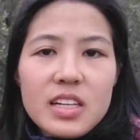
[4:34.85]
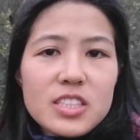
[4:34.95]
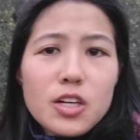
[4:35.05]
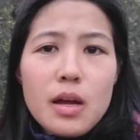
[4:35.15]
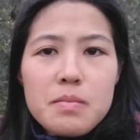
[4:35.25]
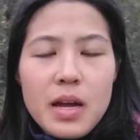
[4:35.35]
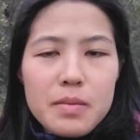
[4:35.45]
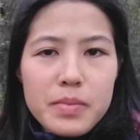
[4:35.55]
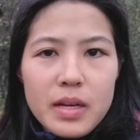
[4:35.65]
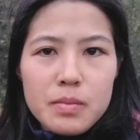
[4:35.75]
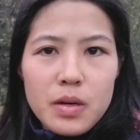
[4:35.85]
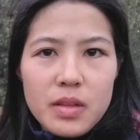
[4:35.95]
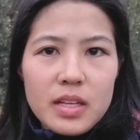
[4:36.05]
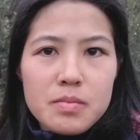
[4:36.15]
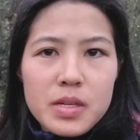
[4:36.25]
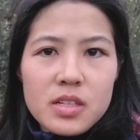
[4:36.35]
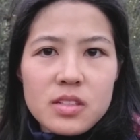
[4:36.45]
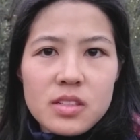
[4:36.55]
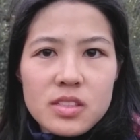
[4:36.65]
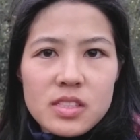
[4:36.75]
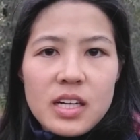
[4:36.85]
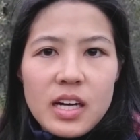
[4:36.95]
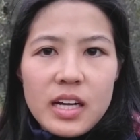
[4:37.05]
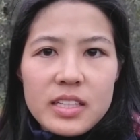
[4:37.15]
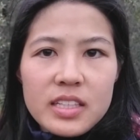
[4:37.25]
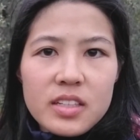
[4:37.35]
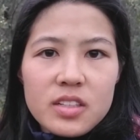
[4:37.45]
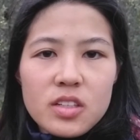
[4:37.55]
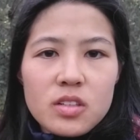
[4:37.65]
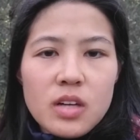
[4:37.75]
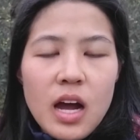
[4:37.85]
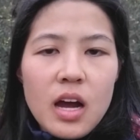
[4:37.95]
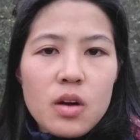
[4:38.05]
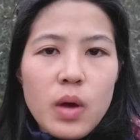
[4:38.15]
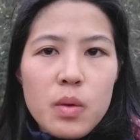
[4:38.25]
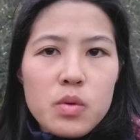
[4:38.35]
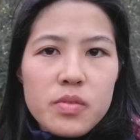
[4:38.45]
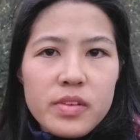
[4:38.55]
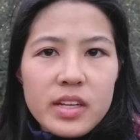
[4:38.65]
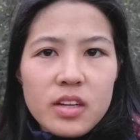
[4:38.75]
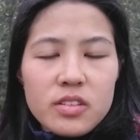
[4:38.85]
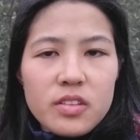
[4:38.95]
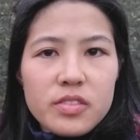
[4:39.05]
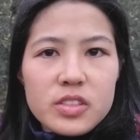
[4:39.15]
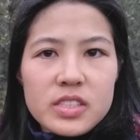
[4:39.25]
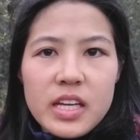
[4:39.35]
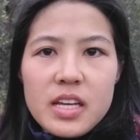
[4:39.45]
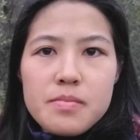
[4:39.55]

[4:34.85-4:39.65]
So I'm happy about that, because I didn't know how I would feel on the first day,